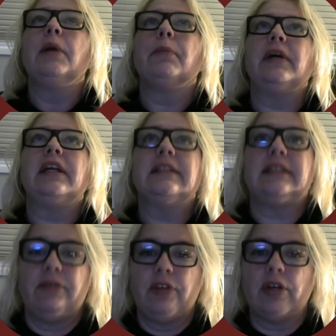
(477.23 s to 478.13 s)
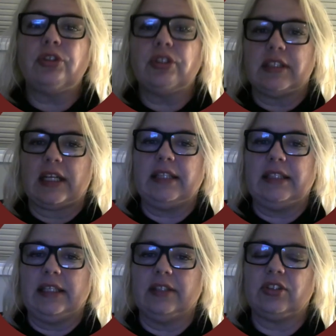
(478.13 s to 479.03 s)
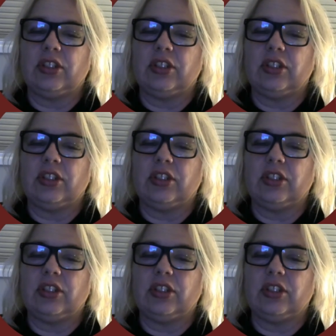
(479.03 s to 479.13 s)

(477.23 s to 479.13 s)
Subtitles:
preconceived notions and ideas.